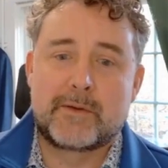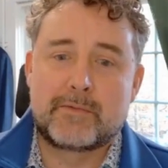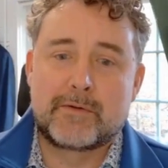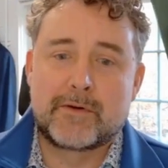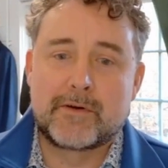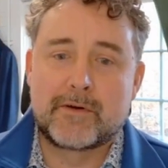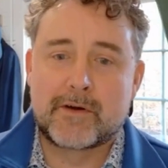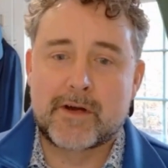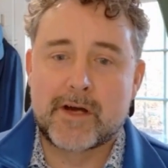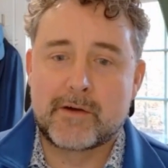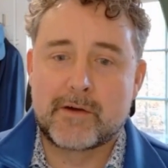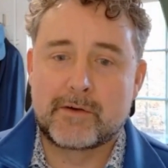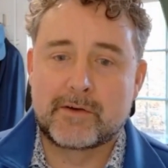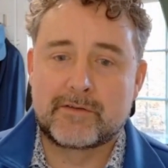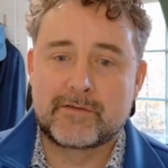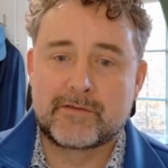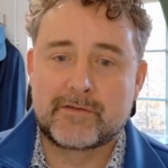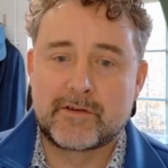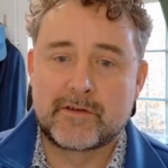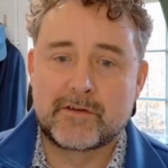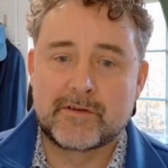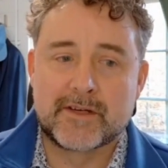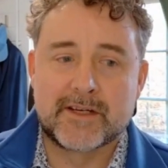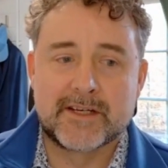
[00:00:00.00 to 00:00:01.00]
people who are going
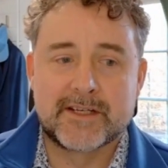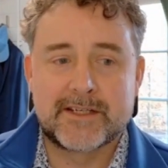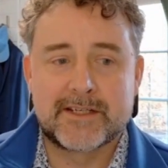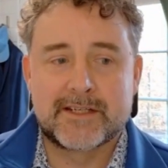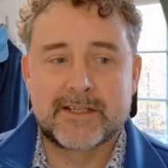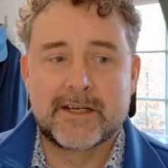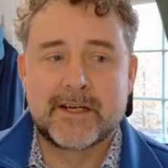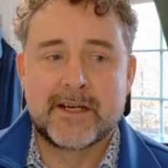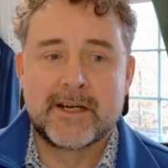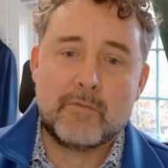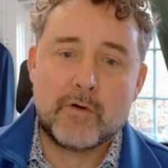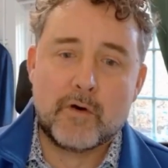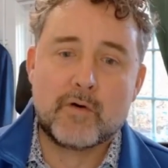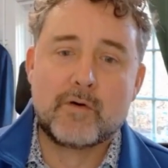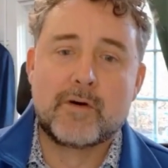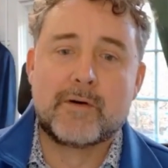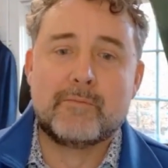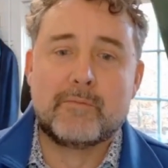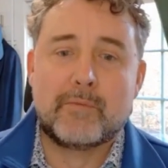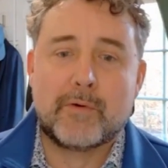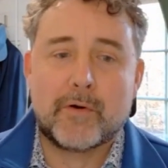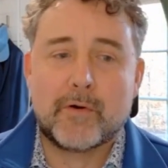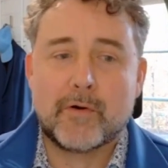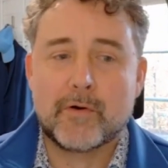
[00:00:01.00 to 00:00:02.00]
through this. More
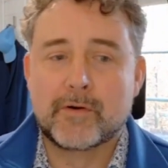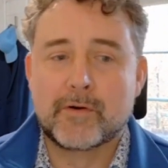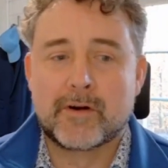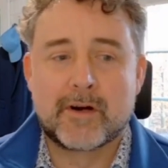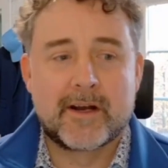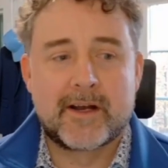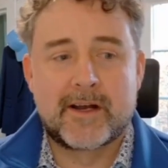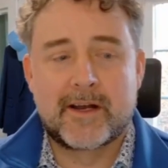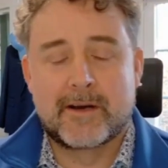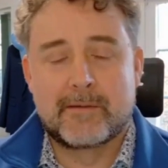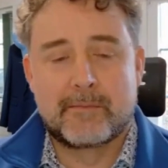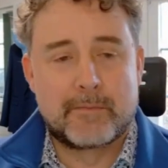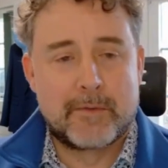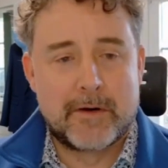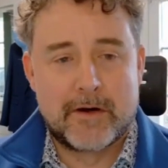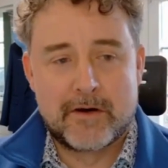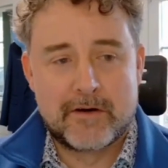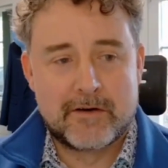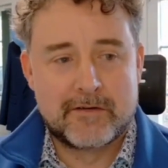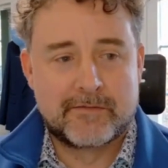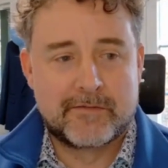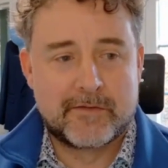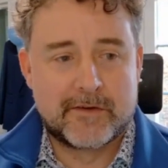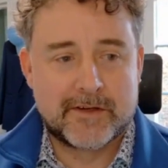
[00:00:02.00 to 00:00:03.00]
importantly, and a
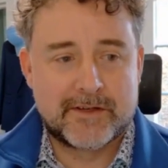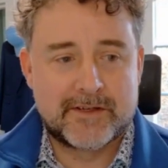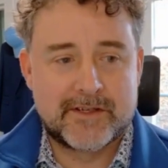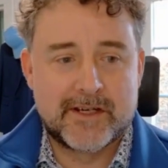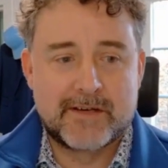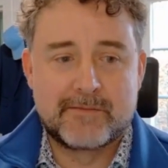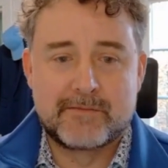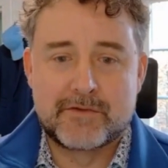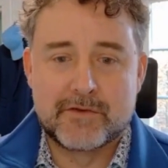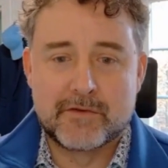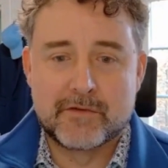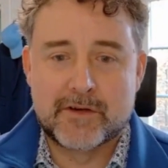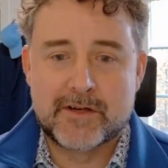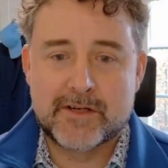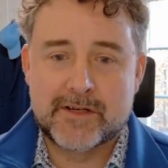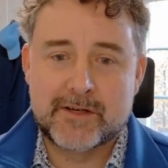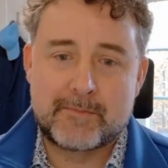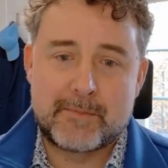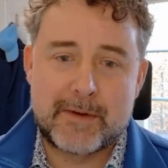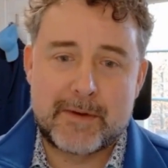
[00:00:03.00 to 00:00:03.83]
lot of what Team Talk is